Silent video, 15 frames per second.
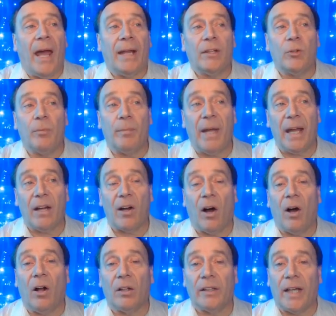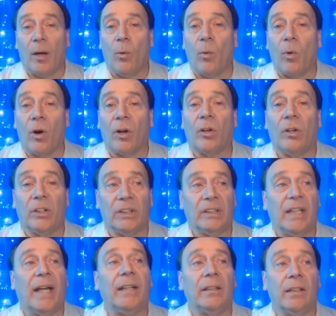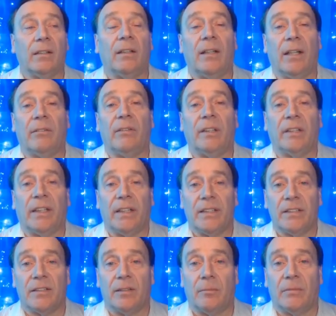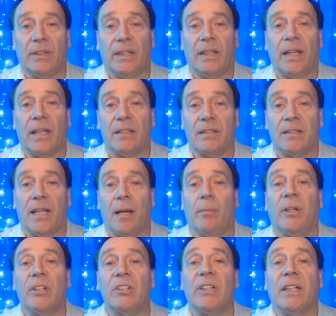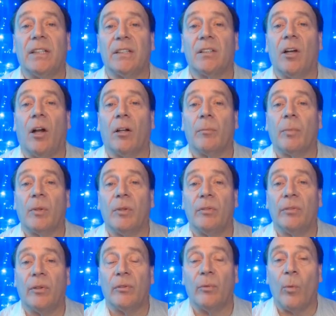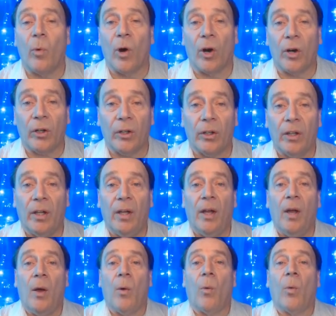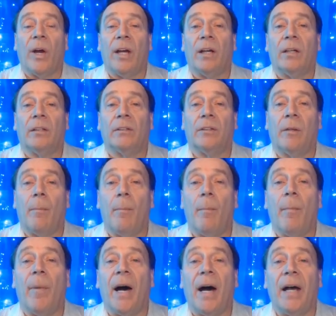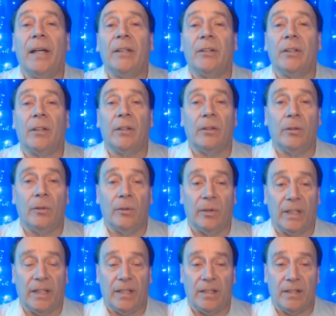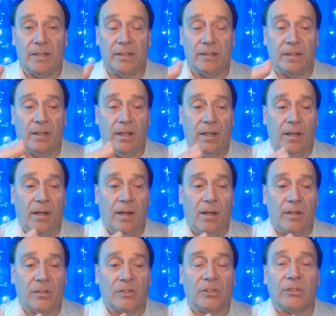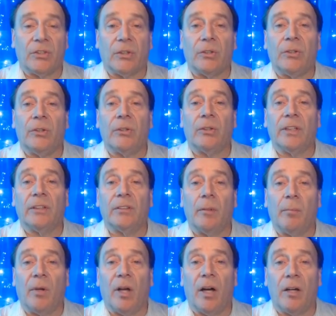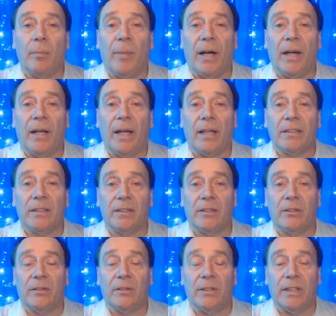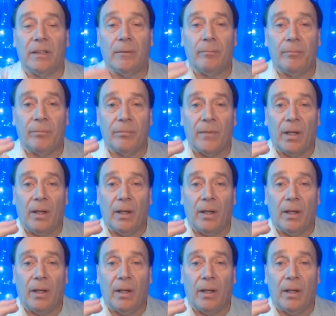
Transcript: And to make all that work on a technical level, there is something established that is called proof of work where the miner who is securing the block by executing